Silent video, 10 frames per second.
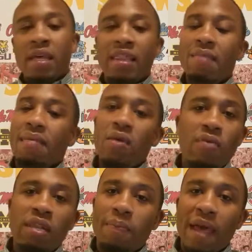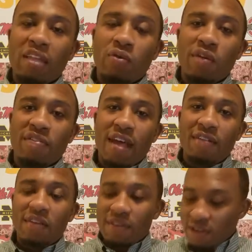They may win the Pac-12
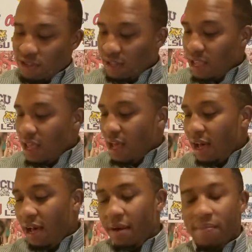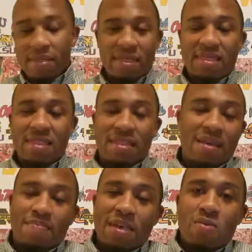South Division.
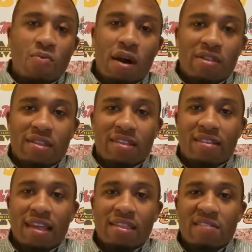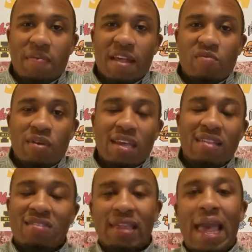They beat Washington State this past
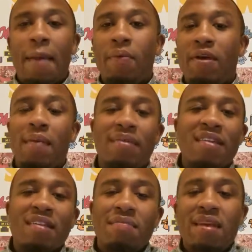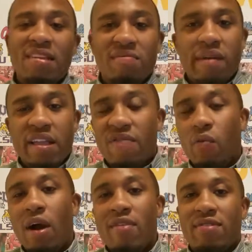weekend, so the Apple Cup doesn't mean as much for
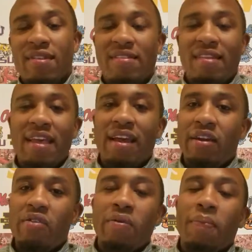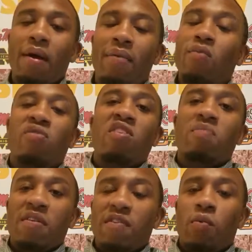Washington State. I know
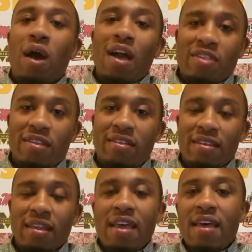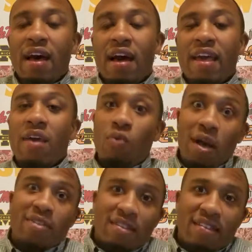for Washington and
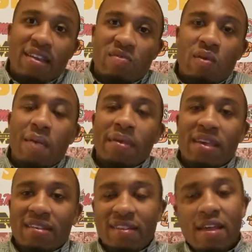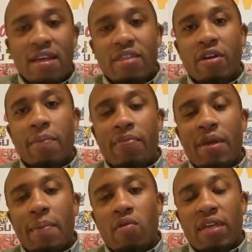Washington State as well, because
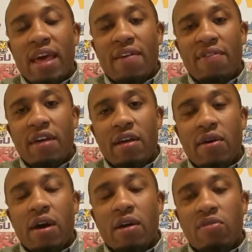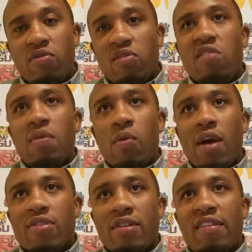they both have.
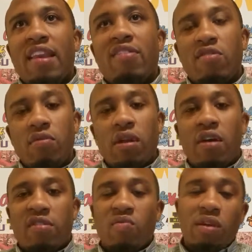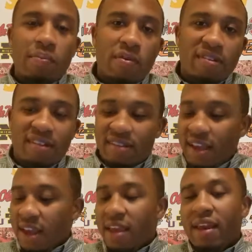Washington State has 2 losses, one to Boise
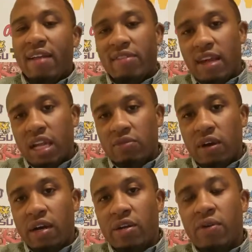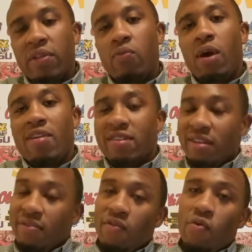State and now to Colorado, and then
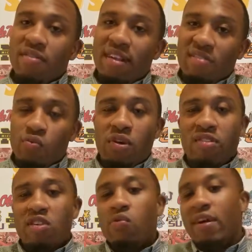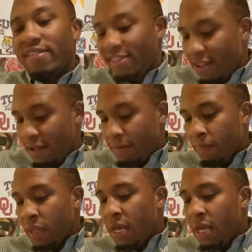Washington, of course, has the one to USC.